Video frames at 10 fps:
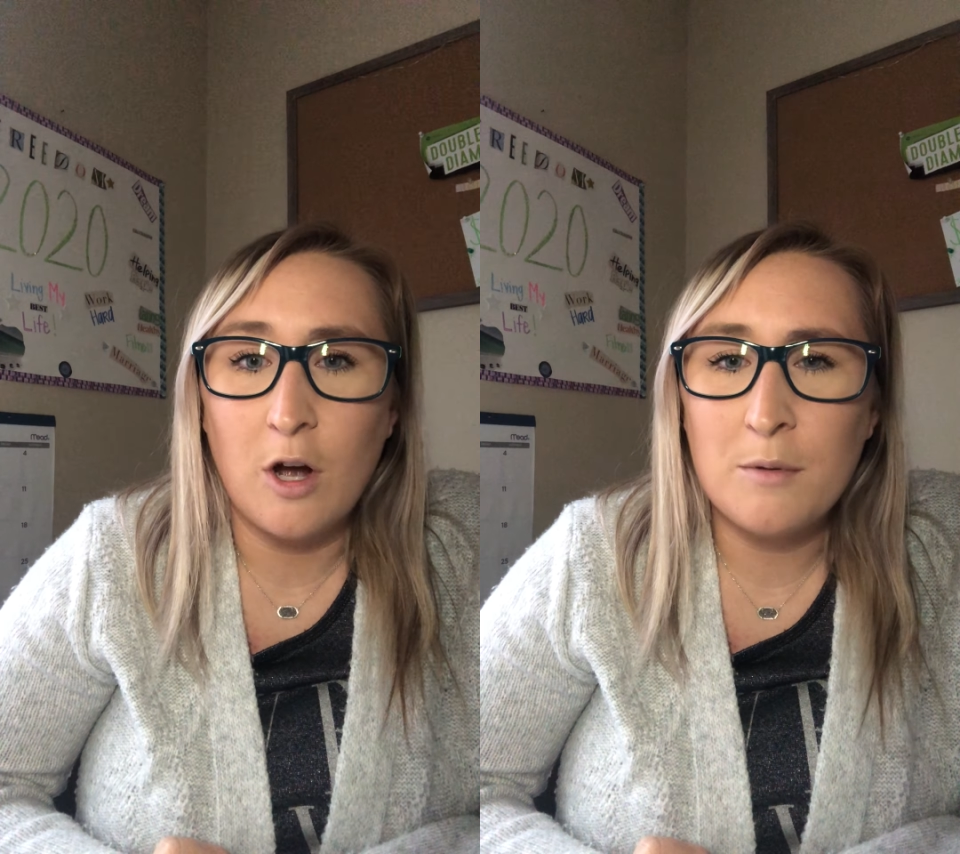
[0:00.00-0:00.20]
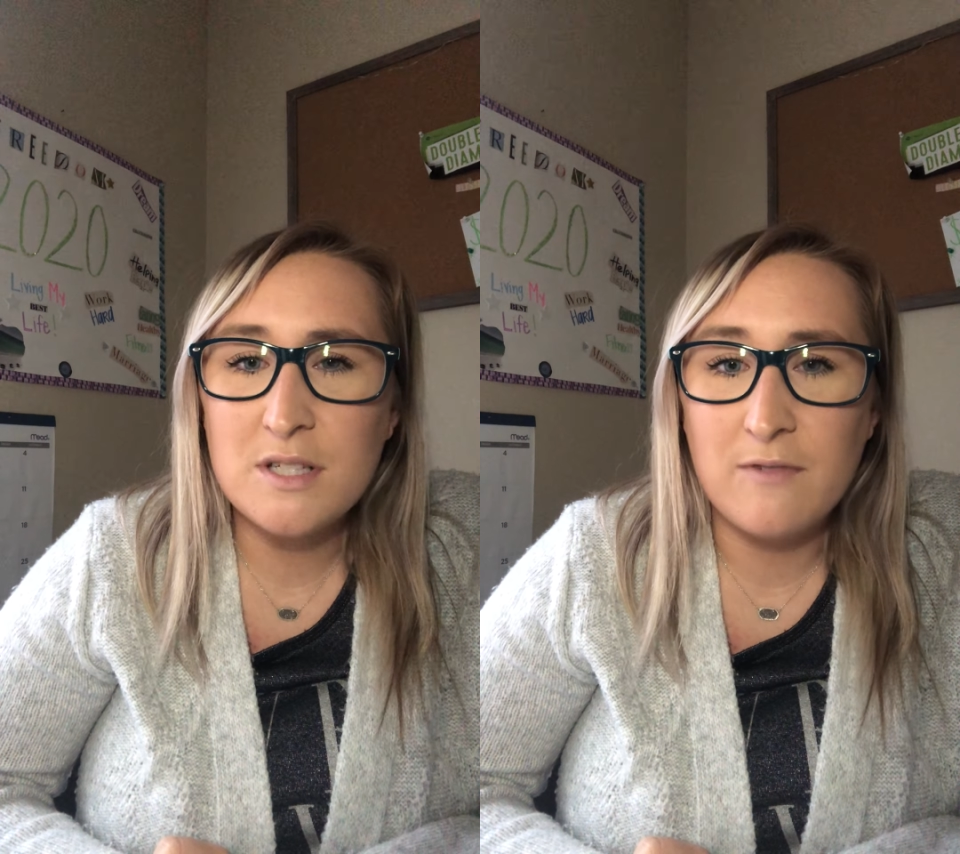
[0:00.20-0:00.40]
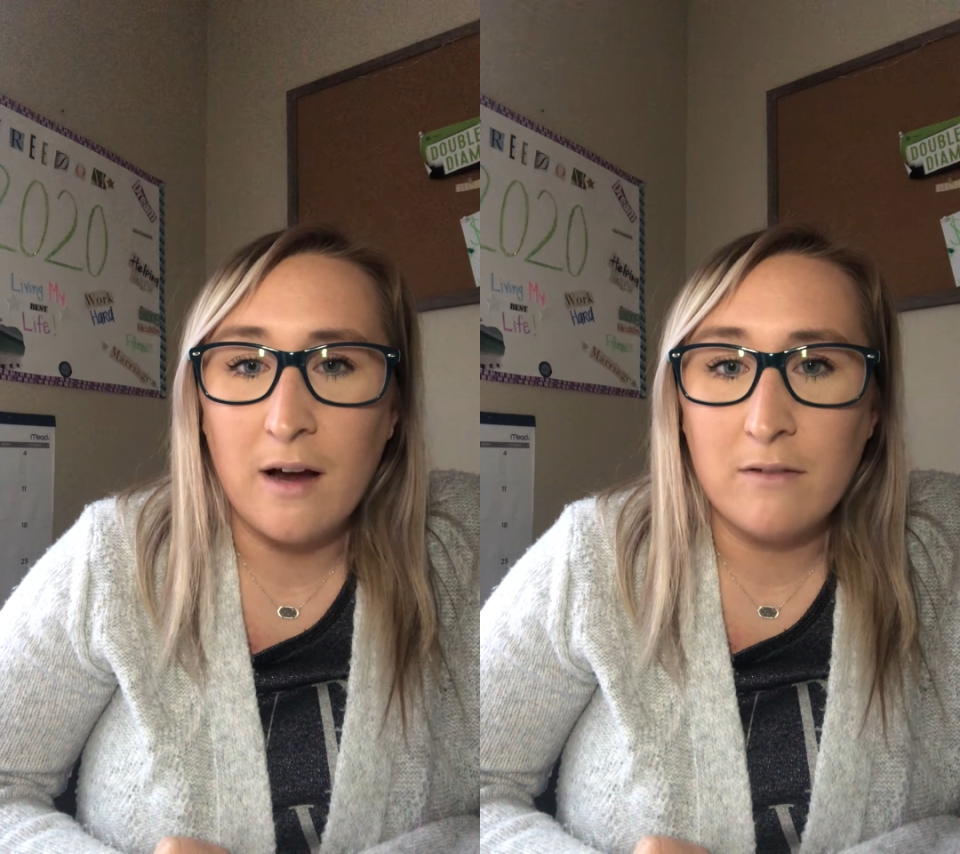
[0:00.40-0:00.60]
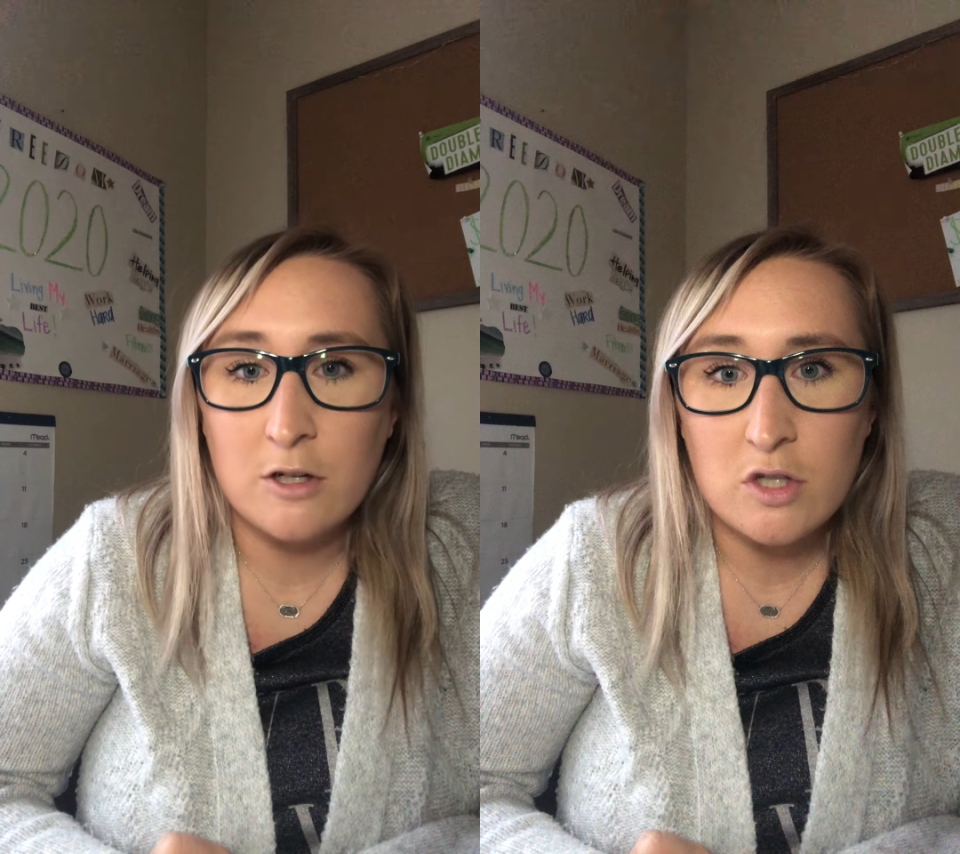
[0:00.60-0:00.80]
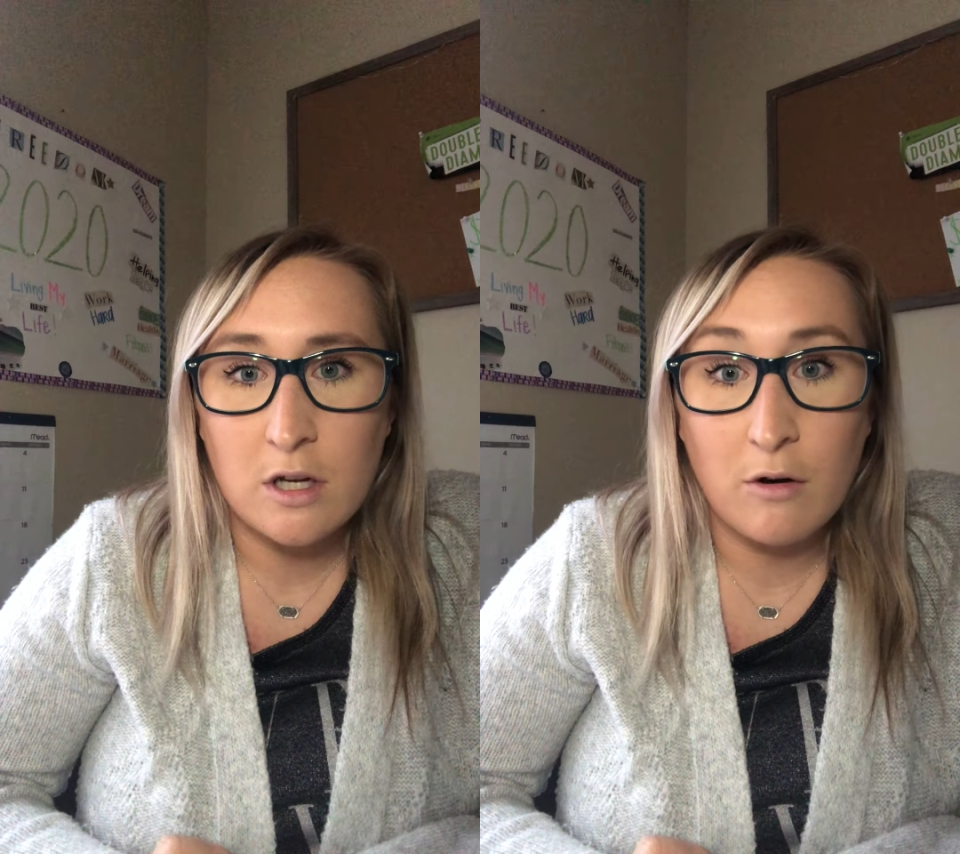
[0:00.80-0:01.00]
almost five
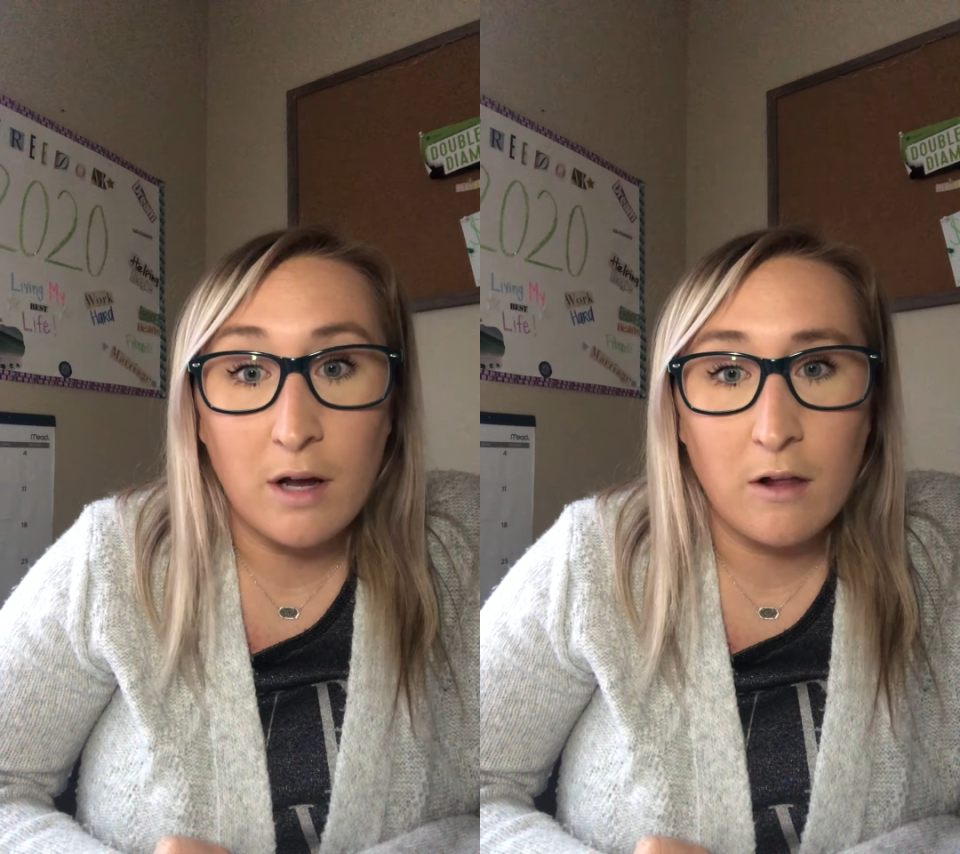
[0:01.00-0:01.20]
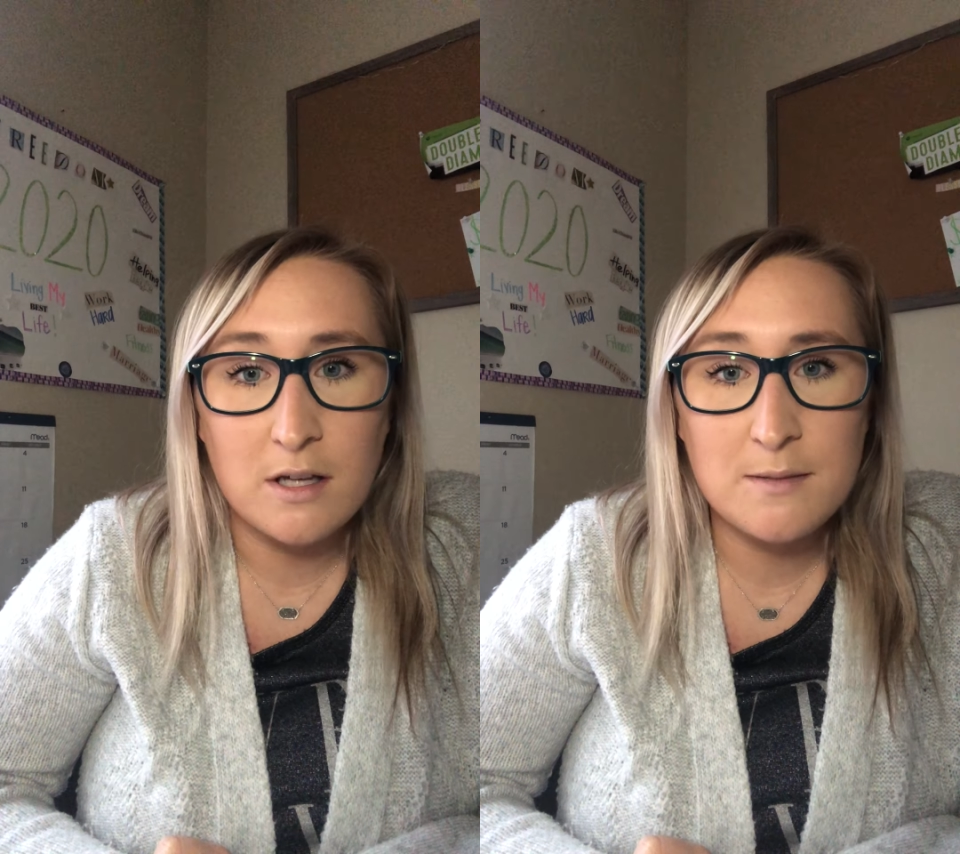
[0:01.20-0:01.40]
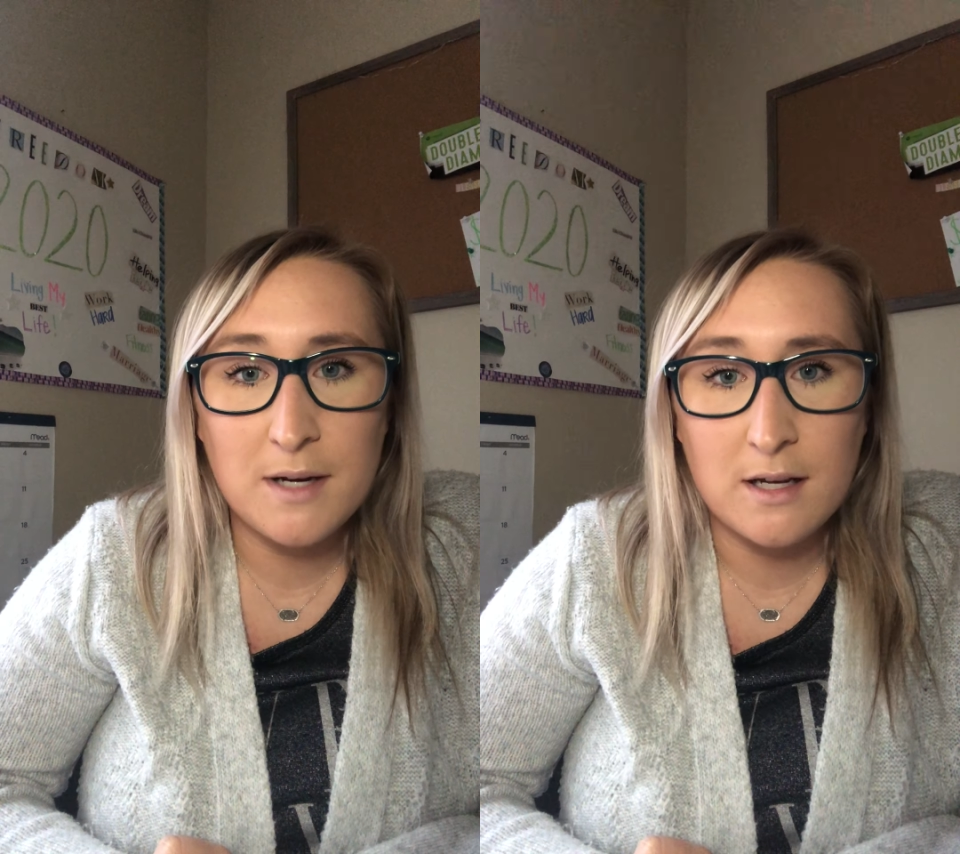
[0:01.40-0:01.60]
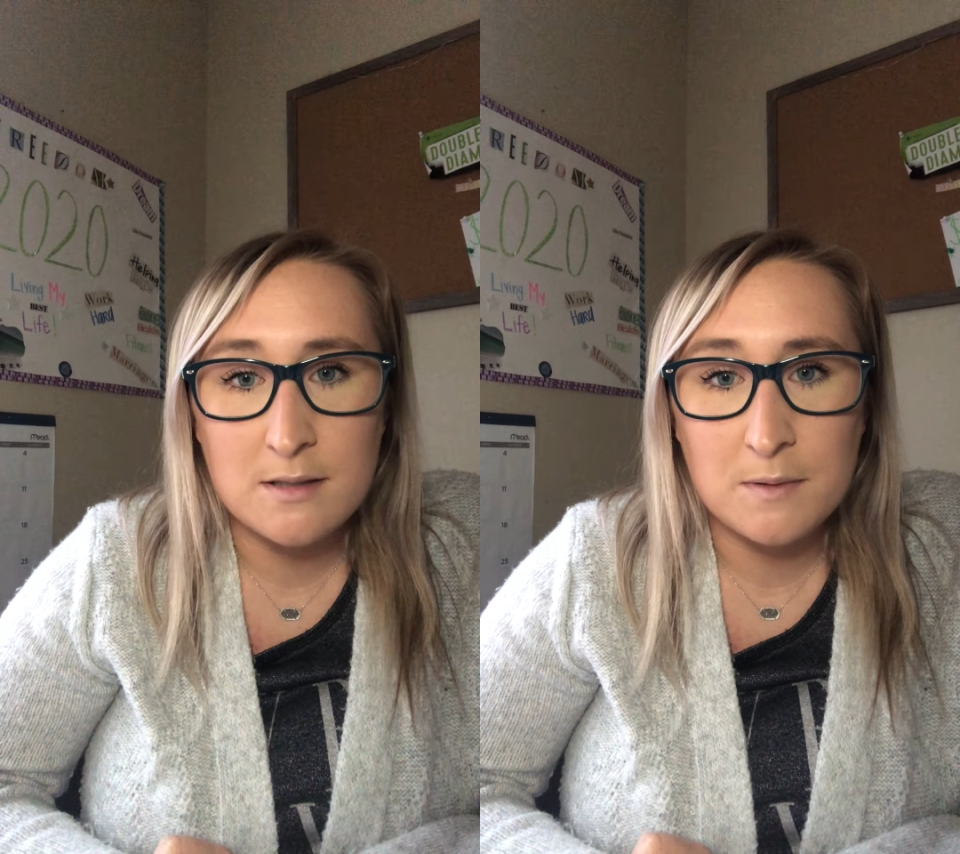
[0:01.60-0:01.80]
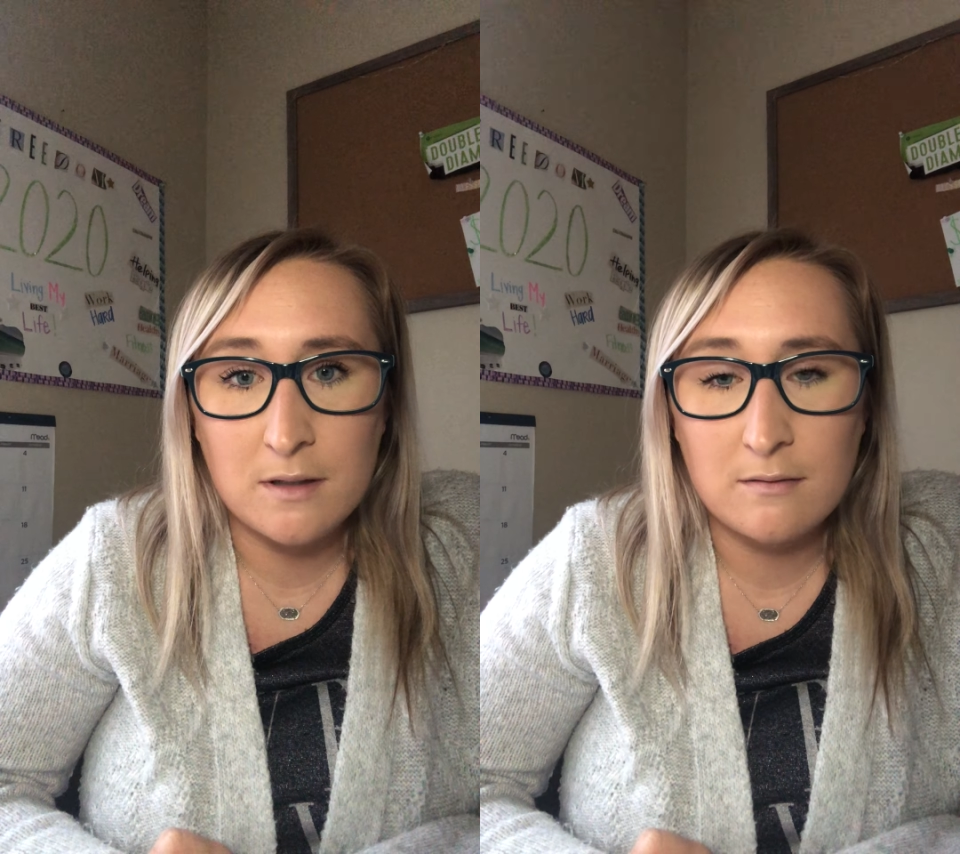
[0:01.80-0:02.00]
years ago, I lost my
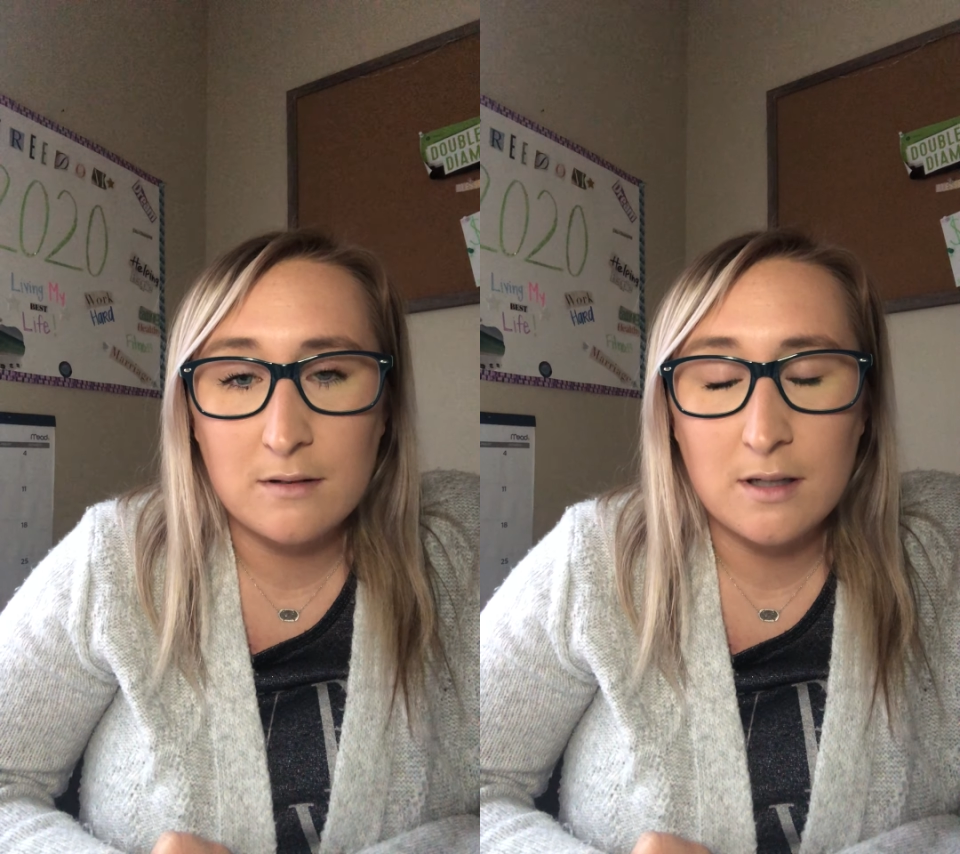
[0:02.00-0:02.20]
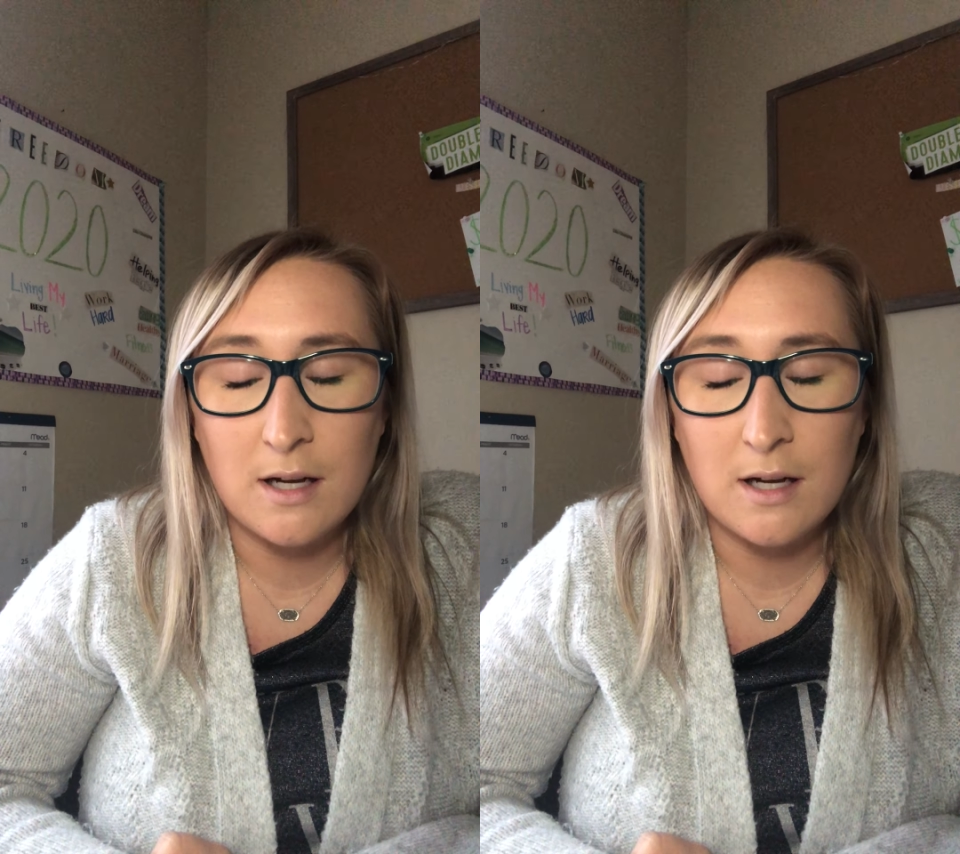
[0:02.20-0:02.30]
husband,